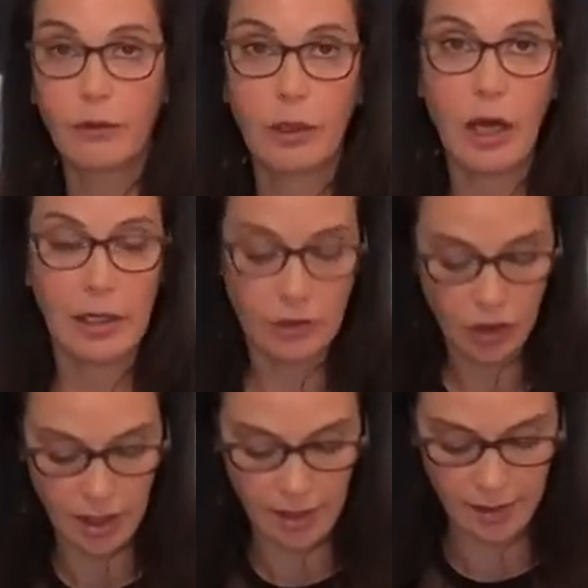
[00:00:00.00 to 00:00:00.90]
ricotta
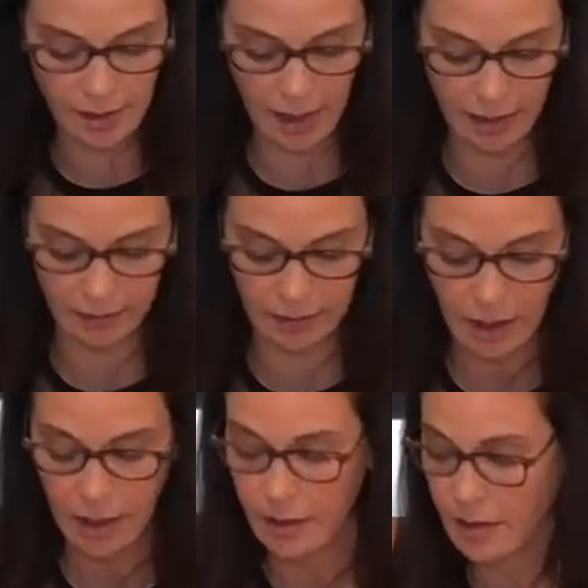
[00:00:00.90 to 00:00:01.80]
cheese and
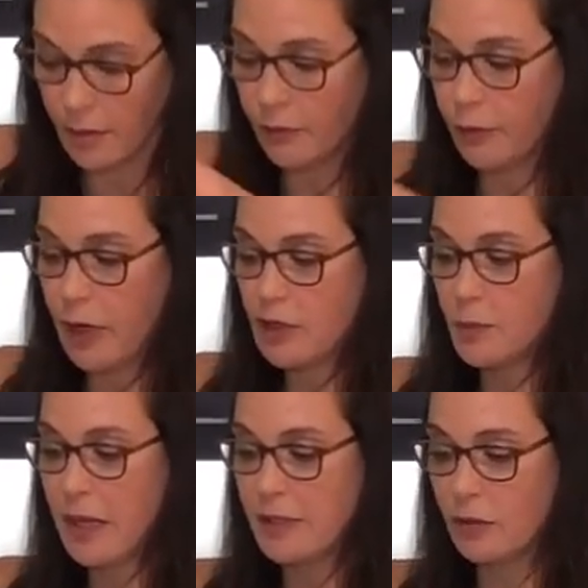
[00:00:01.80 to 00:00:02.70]
some fresh
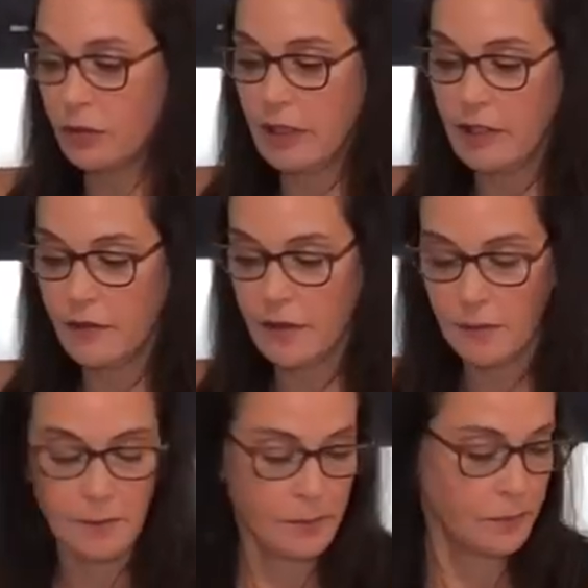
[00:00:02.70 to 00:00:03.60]
basil leaves,